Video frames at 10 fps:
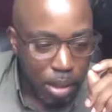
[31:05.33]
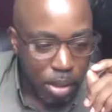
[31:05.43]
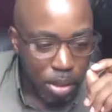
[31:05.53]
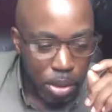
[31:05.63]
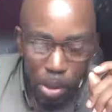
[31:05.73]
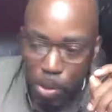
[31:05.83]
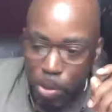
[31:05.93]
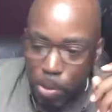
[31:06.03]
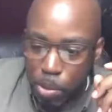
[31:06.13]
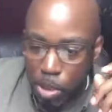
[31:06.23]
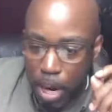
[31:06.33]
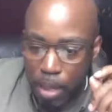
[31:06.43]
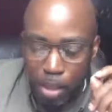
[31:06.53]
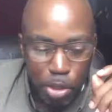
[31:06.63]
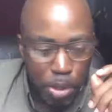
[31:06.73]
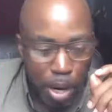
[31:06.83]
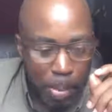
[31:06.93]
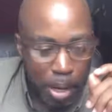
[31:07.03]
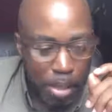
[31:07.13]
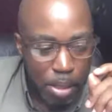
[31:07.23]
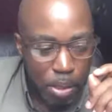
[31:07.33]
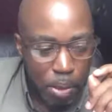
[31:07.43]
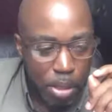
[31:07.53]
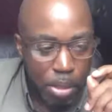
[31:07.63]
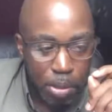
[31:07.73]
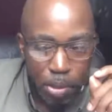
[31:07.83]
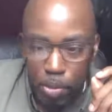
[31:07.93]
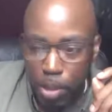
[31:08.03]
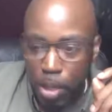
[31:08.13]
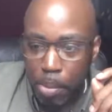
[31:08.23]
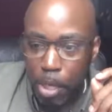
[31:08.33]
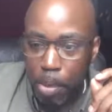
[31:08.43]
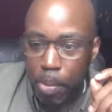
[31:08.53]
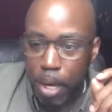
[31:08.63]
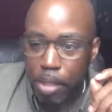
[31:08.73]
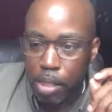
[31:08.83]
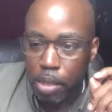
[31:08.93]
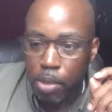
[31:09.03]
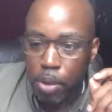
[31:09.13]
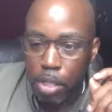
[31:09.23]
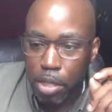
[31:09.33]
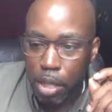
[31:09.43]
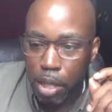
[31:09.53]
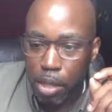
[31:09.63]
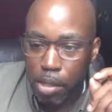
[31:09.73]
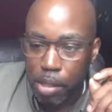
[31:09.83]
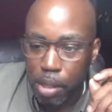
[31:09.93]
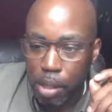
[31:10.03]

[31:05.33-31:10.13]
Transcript: So Chocolate Drop asked a question, and I'm gonna get back to your question, Asia.